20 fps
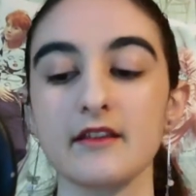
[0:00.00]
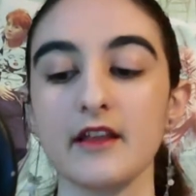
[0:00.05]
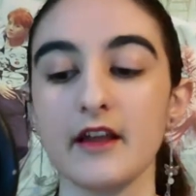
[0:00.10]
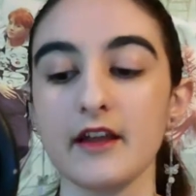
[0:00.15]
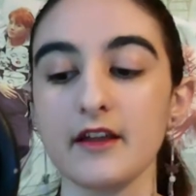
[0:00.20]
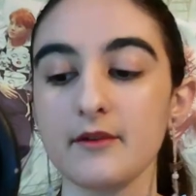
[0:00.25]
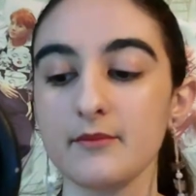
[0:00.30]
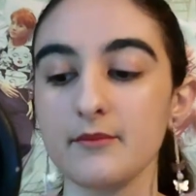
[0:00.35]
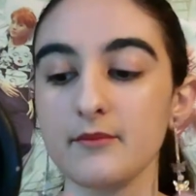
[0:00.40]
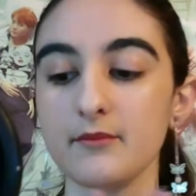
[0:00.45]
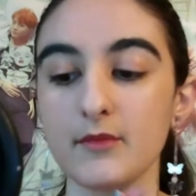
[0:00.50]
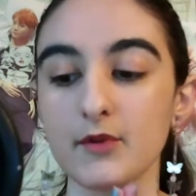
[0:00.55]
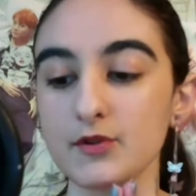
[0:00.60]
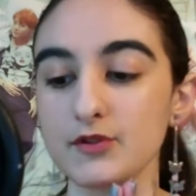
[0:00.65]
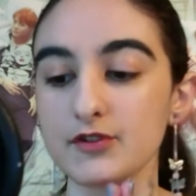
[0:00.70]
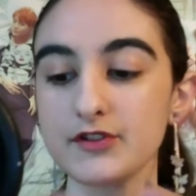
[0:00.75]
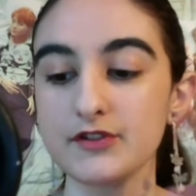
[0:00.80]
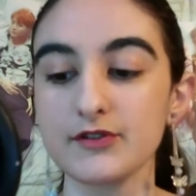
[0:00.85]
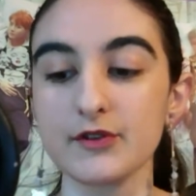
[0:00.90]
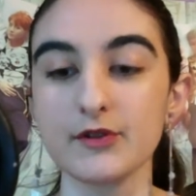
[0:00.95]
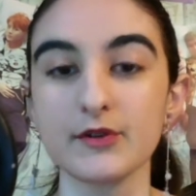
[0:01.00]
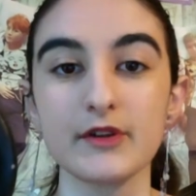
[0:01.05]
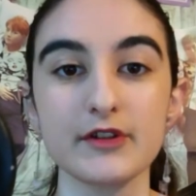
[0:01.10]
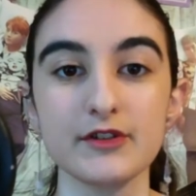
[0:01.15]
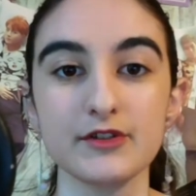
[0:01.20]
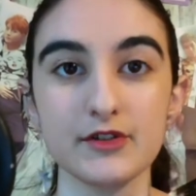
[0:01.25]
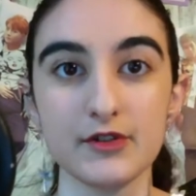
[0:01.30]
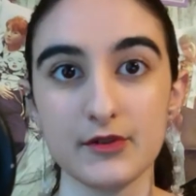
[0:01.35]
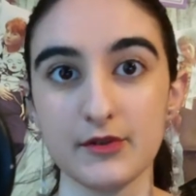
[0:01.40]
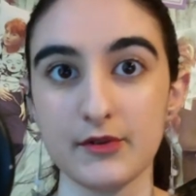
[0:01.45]
Like, Mochizuki
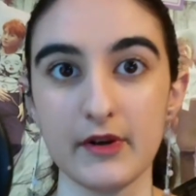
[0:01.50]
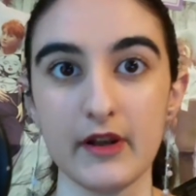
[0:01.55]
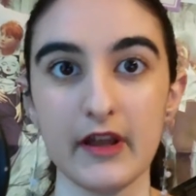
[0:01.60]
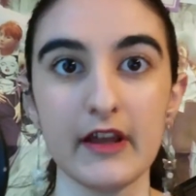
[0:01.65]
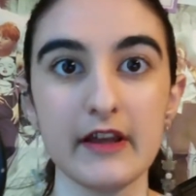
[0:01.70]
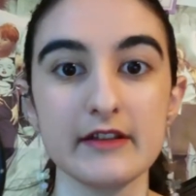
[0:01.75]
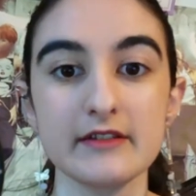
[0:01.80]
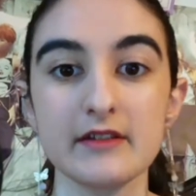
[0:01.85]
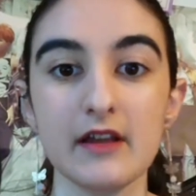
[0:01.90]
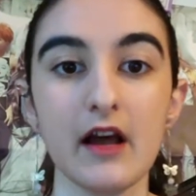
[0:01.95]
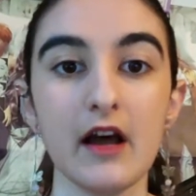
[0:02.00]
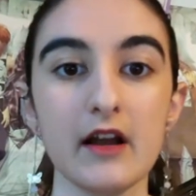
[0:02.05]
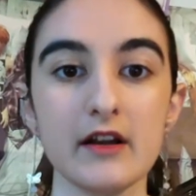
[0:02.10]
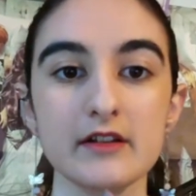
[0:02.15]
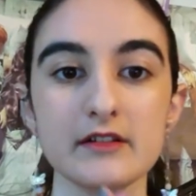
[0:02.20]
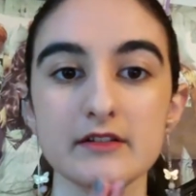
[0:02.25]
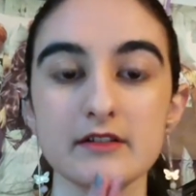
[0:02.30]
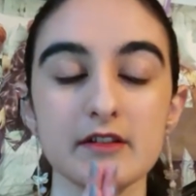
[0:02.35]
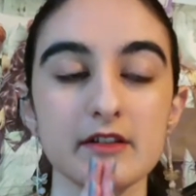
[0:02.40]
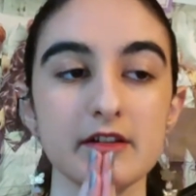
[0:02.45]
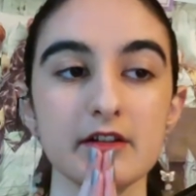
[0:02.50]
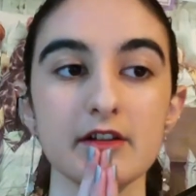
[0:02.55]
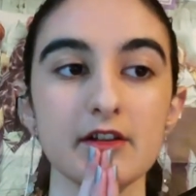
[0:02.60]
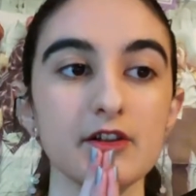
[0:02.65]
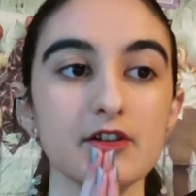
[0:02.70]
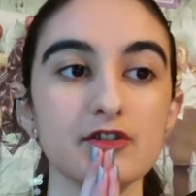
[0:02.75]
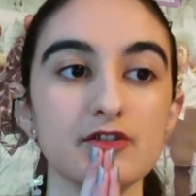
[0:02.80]
Jun is honestly